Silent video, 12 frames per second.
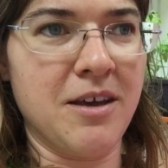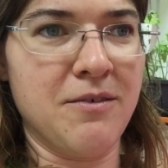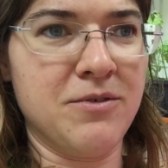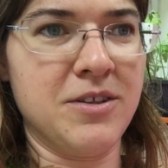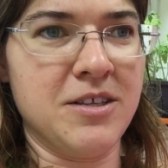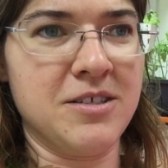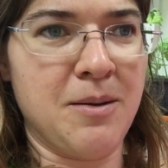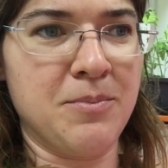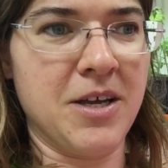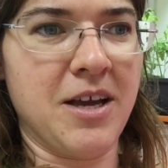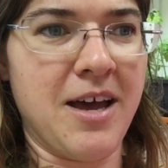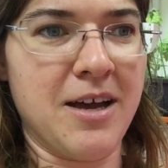if the
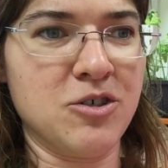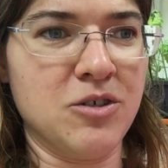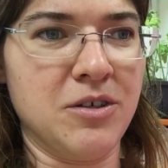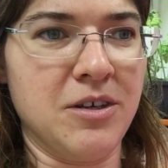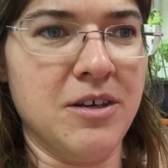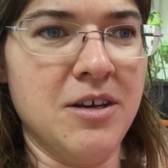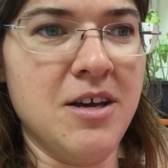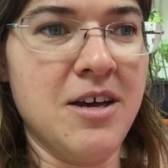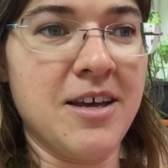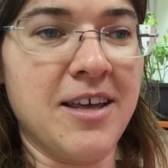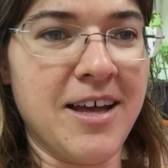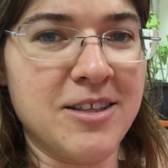septic actually
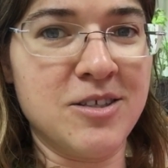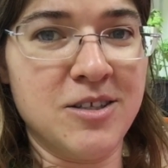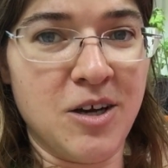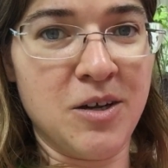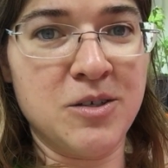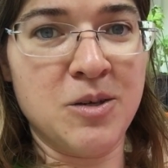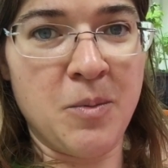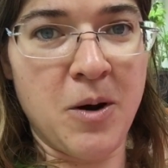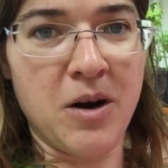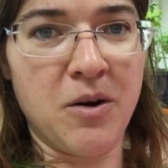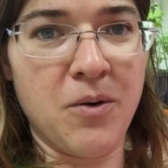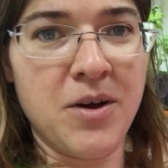gets done
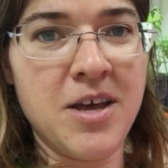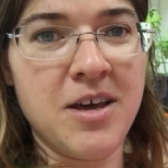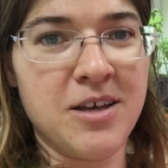tomorrow,